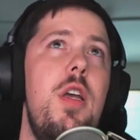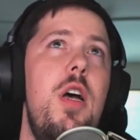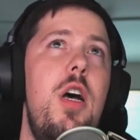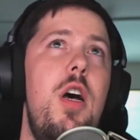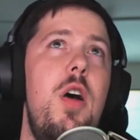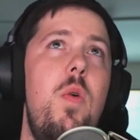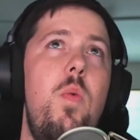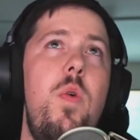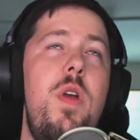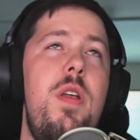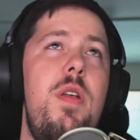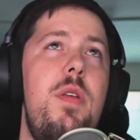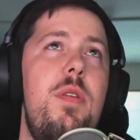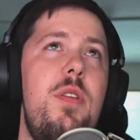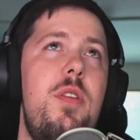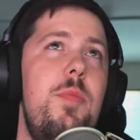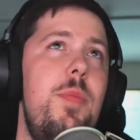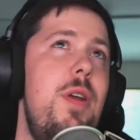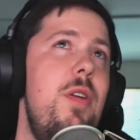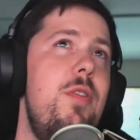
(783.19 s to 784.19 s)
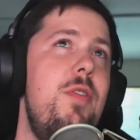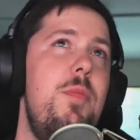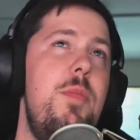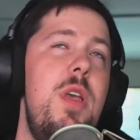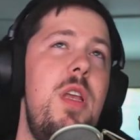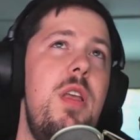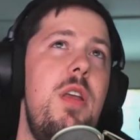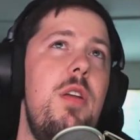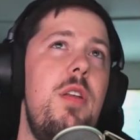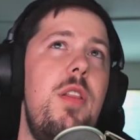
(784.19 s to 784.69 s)
uh, with, compared to
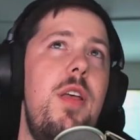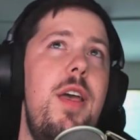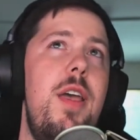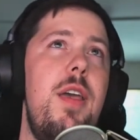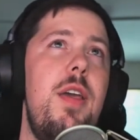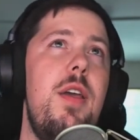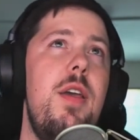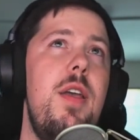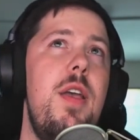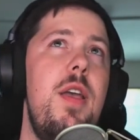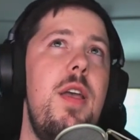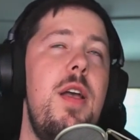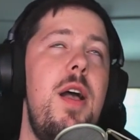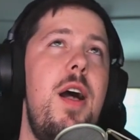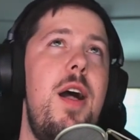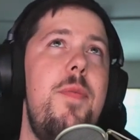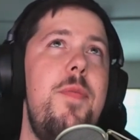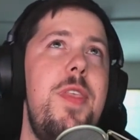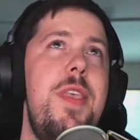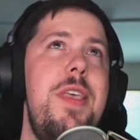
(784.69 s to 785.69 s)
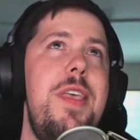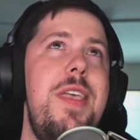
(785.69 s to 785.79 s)
Meteor Lake, uh,